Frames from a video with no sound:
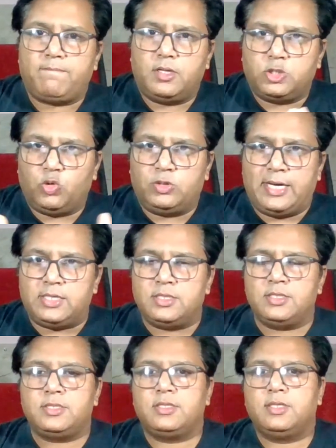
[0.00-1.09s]
So that
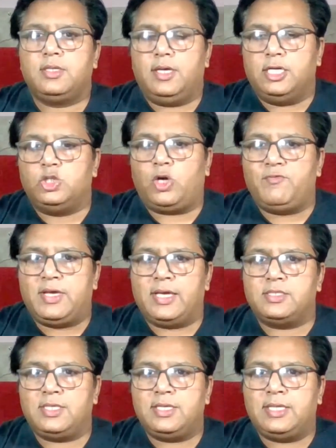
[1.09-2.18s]
is, in short, we
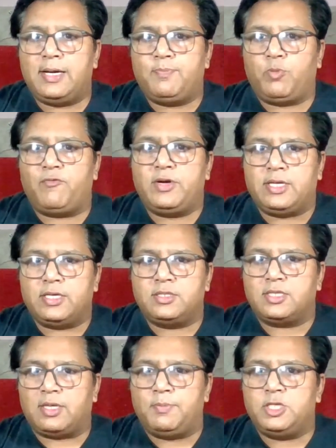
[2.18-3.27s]
can say that profit is the
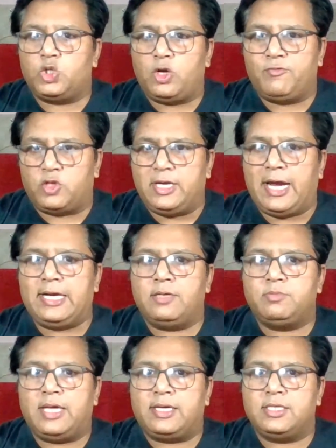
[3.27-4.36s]
summation of three
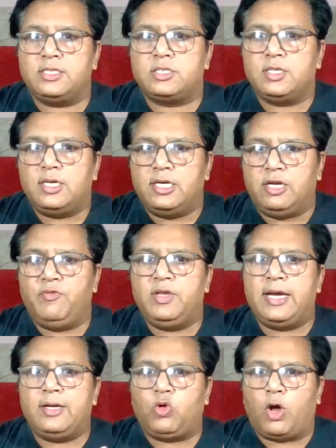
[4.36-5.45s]
items, that is
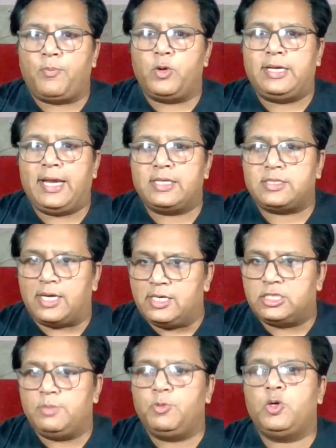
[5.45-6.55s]
dividend, corporate tax,
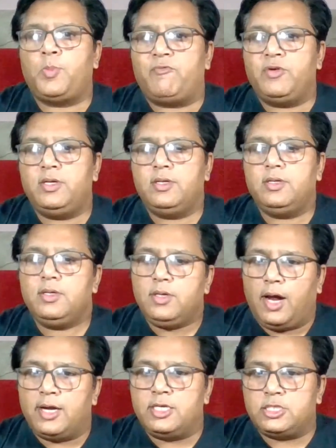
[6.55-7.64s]
undistributed profit.
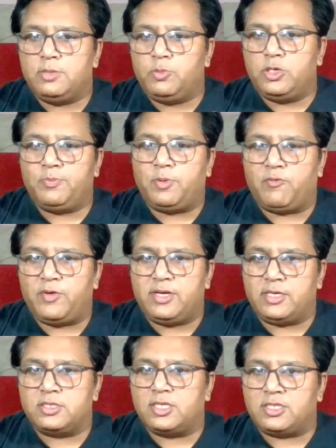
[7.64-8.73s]
Undistributed profit
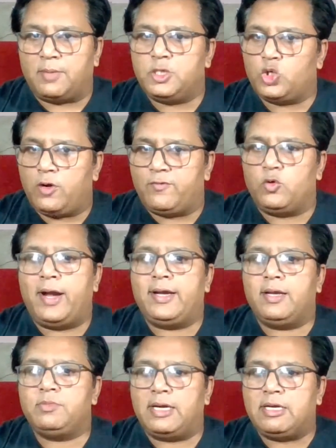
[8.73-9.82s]
is the summation of two
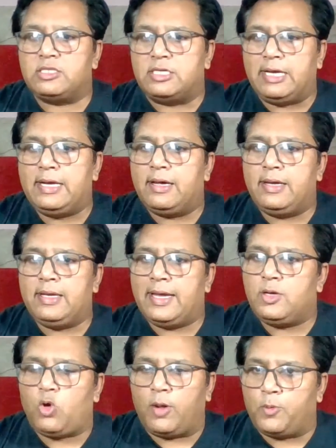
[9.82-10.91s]
items, that is retained earning
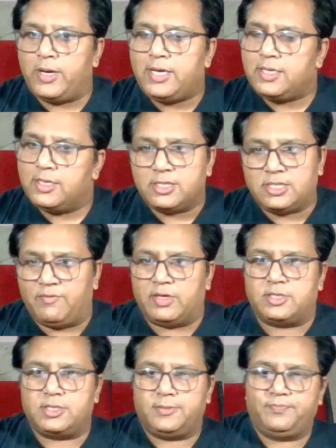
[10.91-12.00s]
and corporate
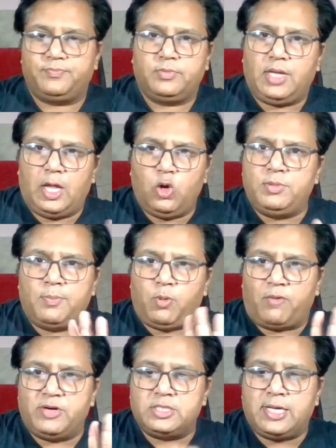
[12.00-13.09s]
savings. I hope the
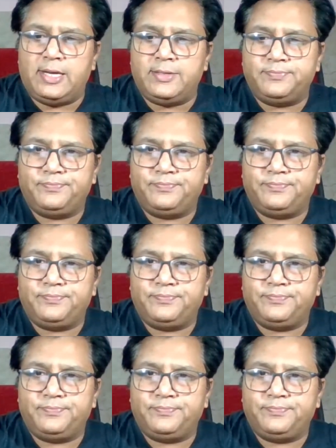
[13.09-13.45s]
profit is clear.